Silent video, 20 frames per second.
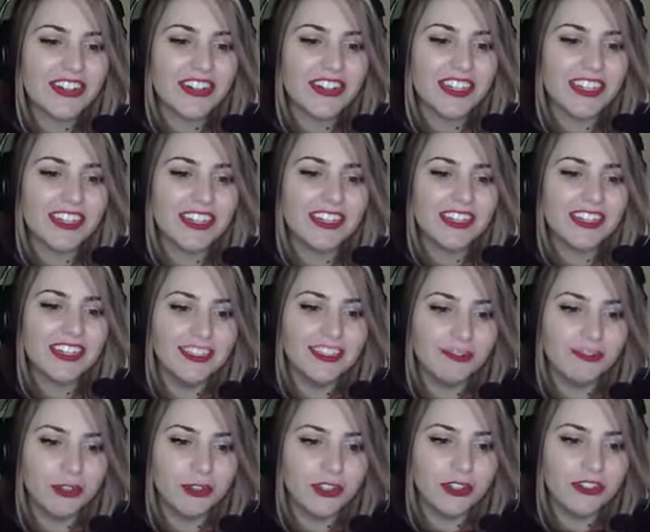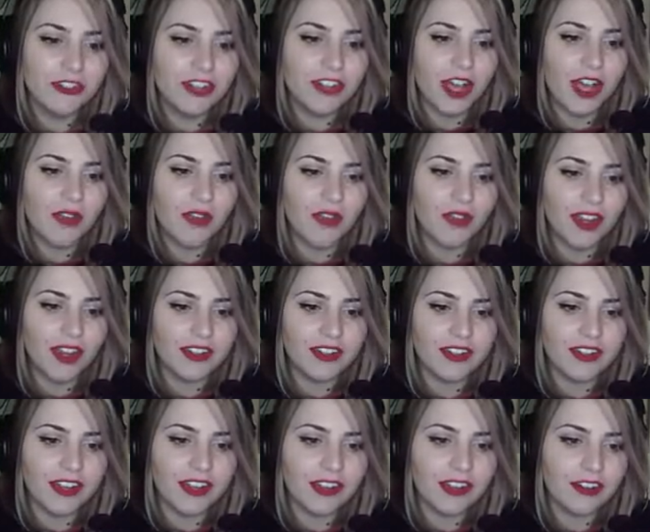What ingredient would you not
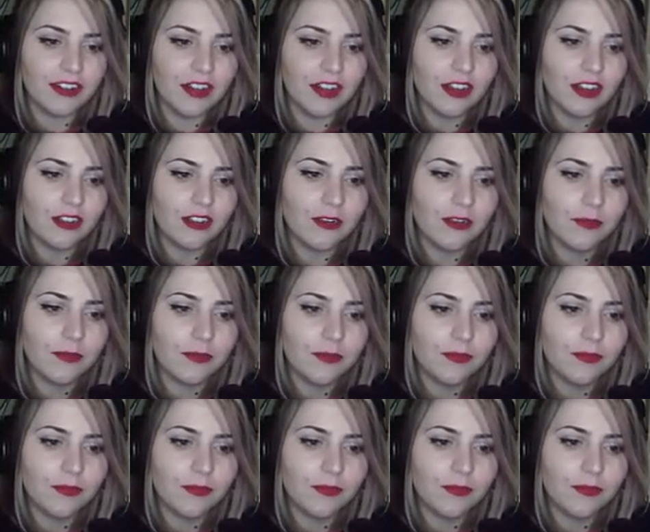find in eggnog?